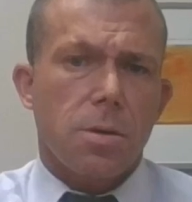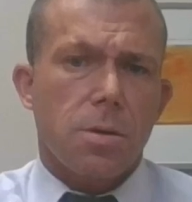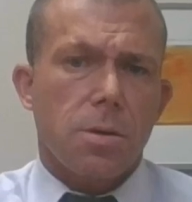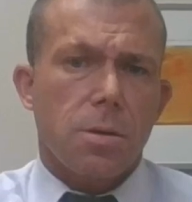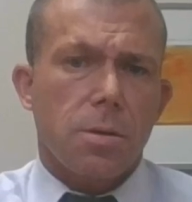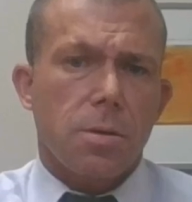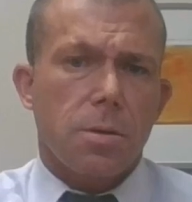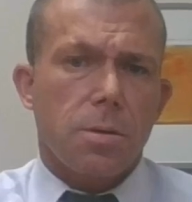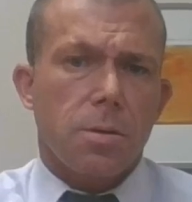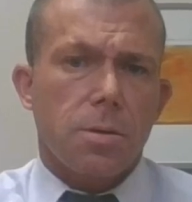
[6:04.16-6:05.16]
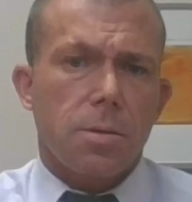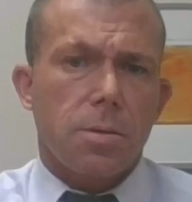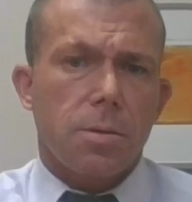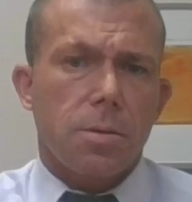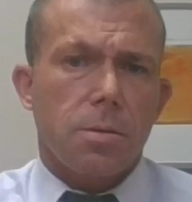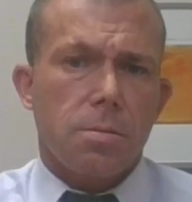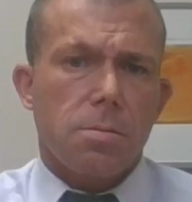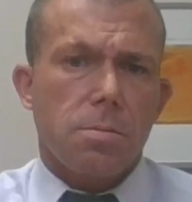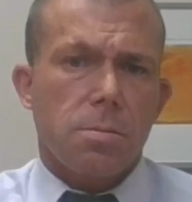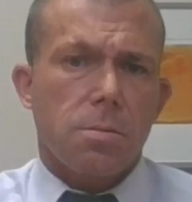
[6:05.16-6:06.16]

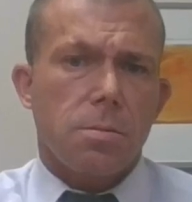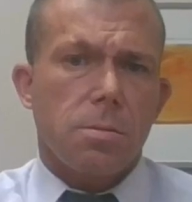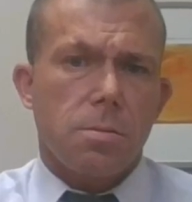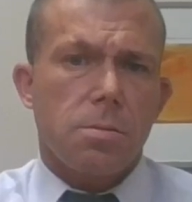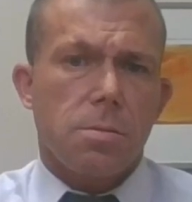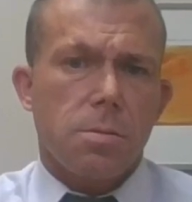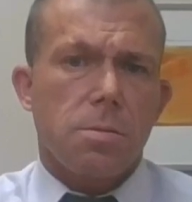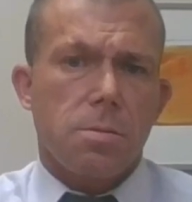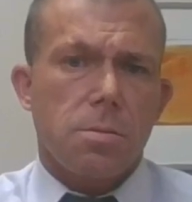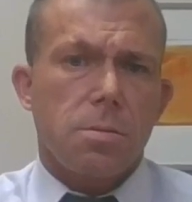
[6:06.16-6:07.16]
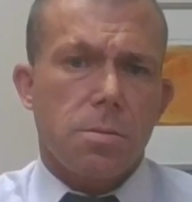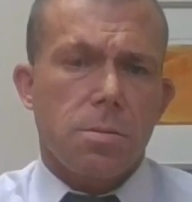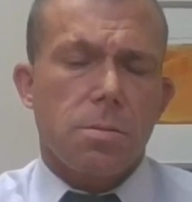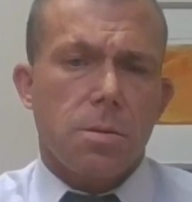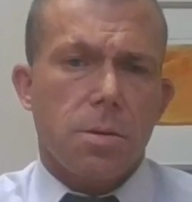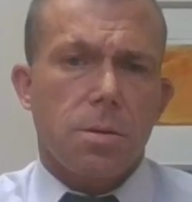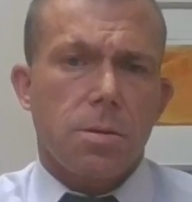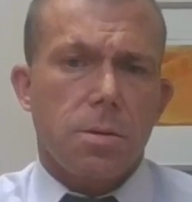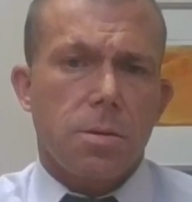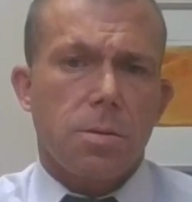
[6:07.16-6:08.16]

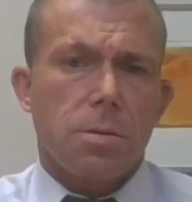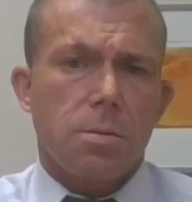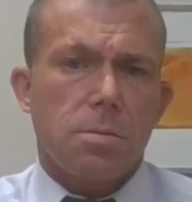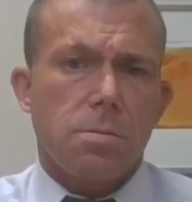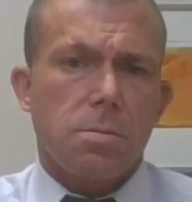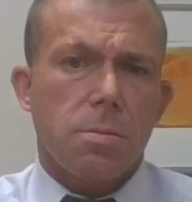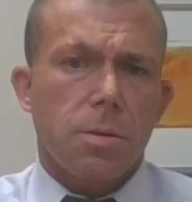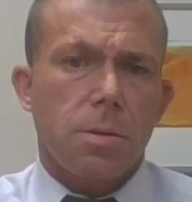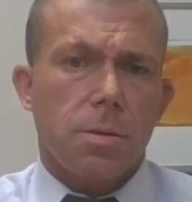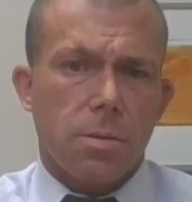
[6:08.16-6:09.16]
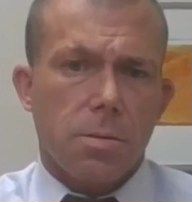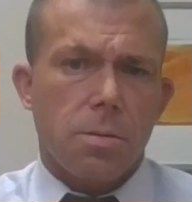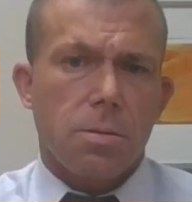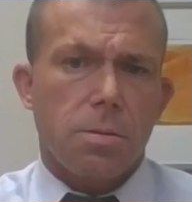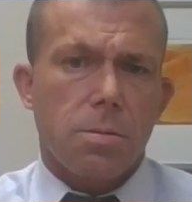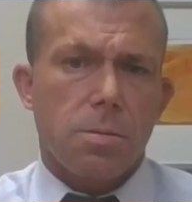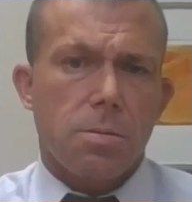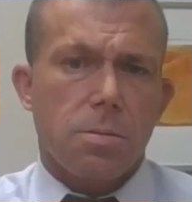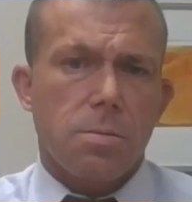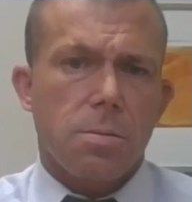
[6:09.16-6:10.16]

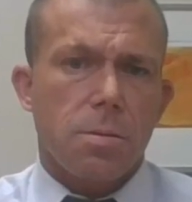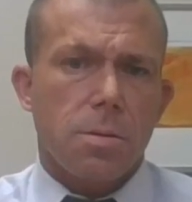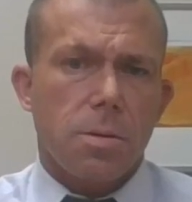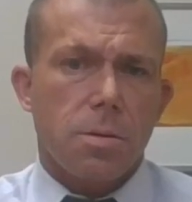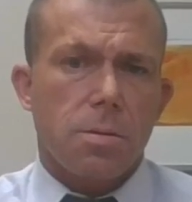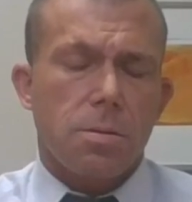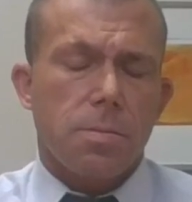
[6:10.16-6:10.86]
(silent)